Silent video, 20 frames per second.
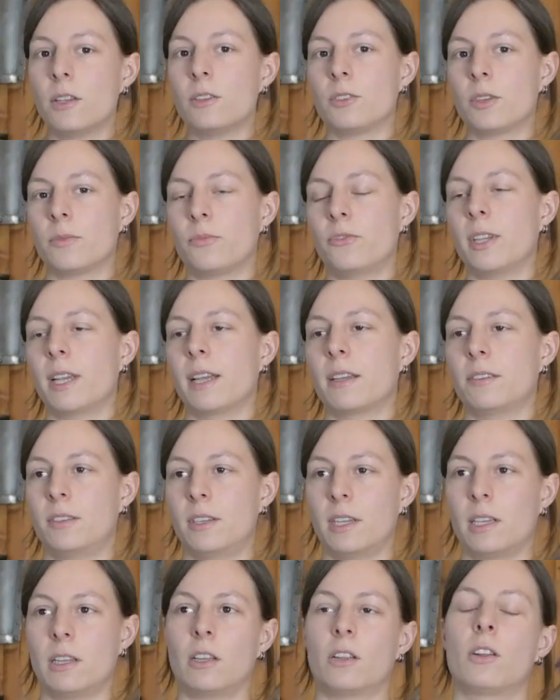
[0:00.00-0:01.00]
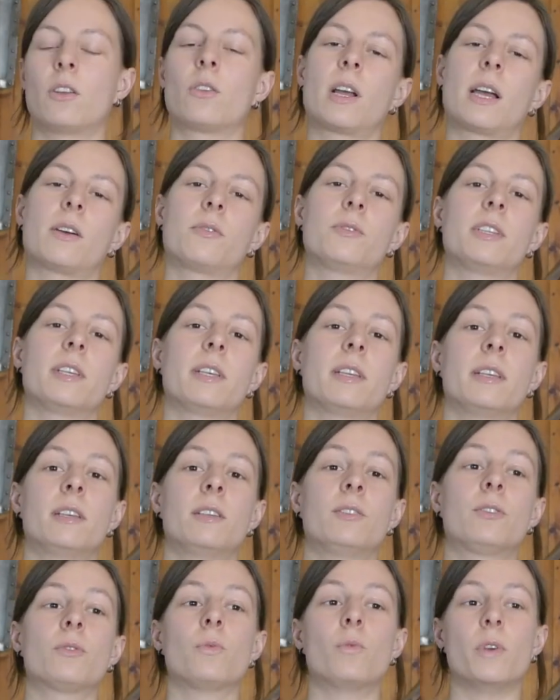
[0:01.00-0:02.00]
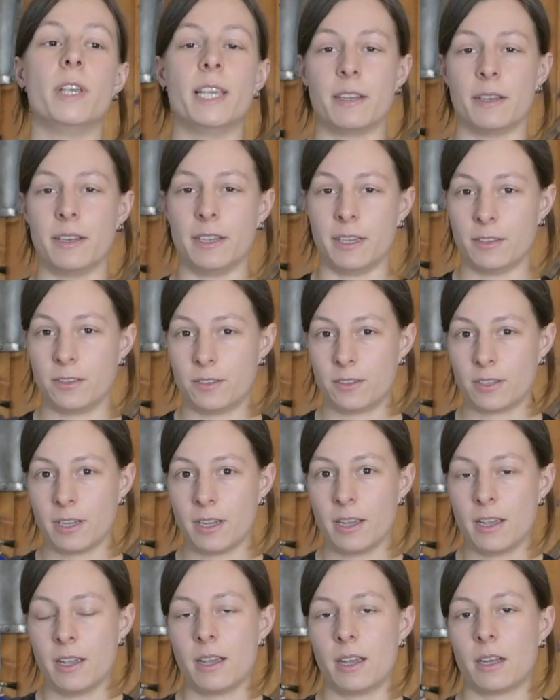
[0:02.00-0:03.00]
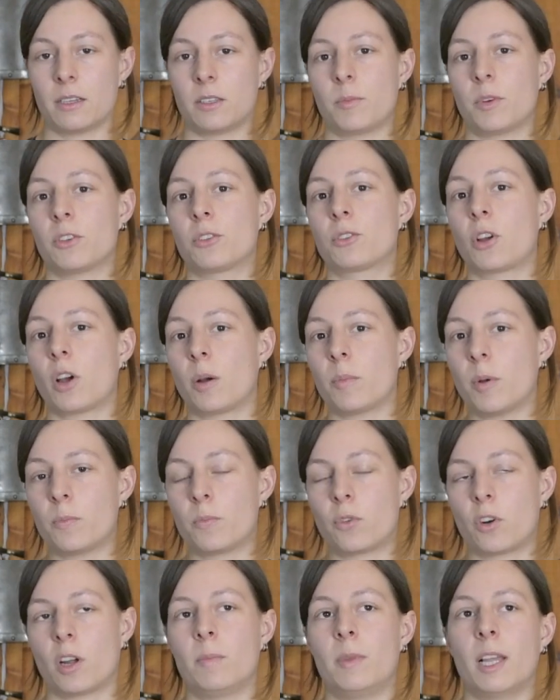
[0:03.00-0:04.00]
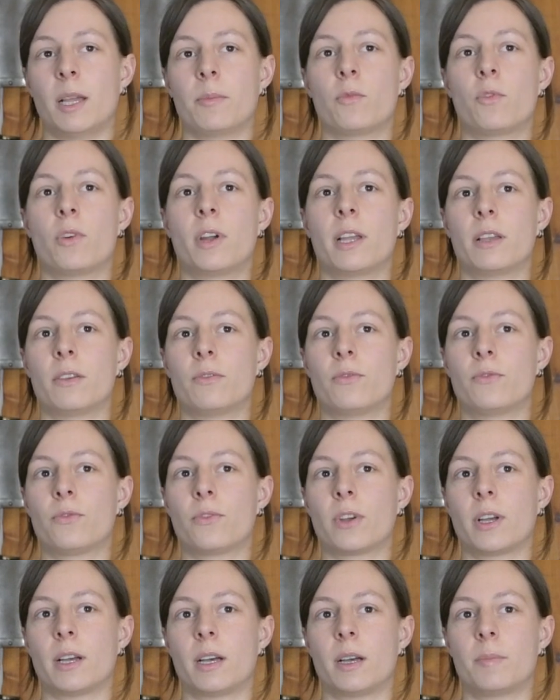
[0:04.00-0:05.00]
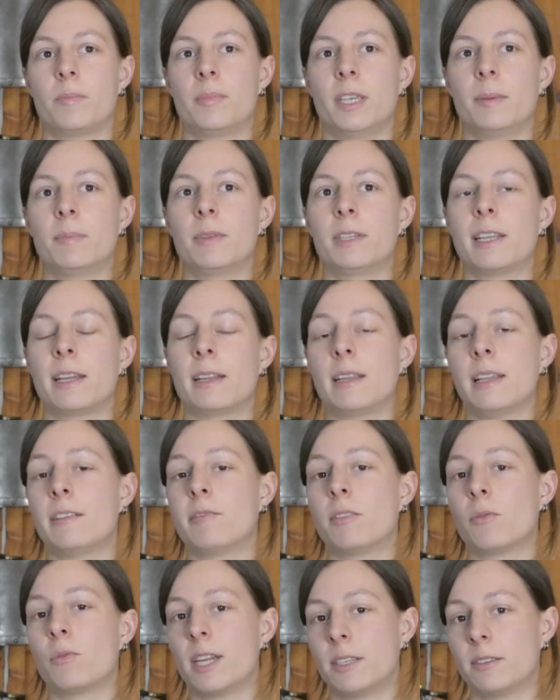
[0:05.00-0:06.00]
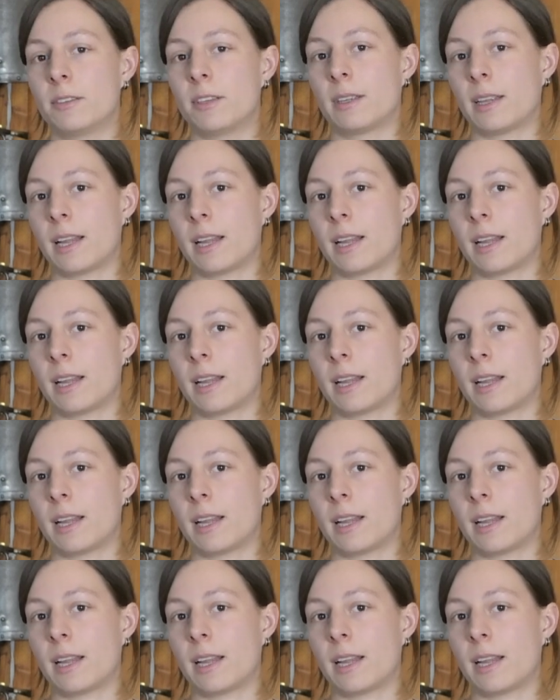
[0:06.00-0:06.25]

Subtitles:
Something I see a lot around is weak knees. And the most common problem with people that live a Western